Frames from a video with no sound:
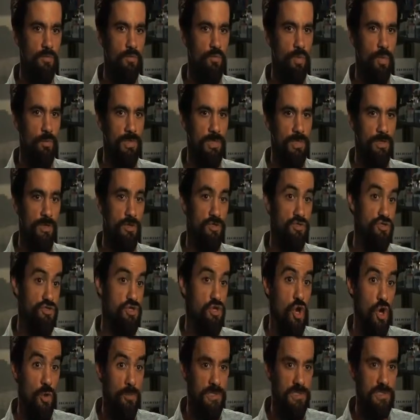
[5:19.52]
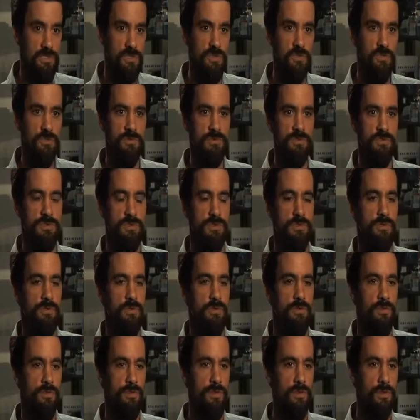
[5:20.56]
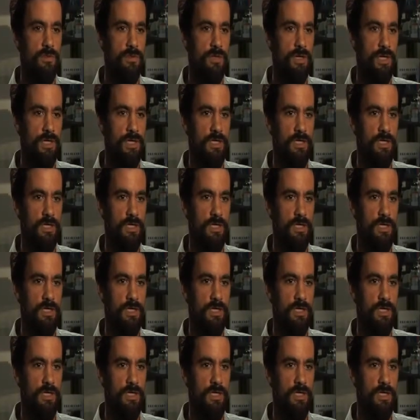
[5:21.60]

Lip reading: what we call genomics tools. They're